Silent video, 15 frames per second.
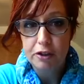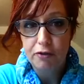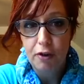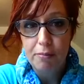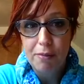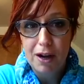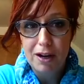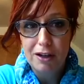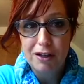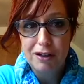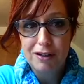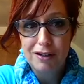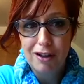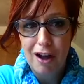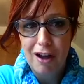from my
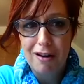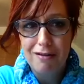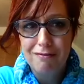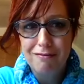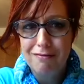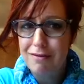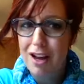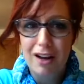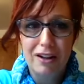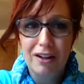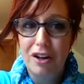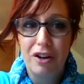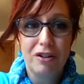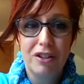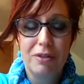son, non
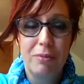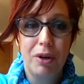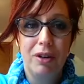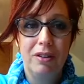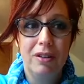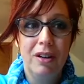negotiable.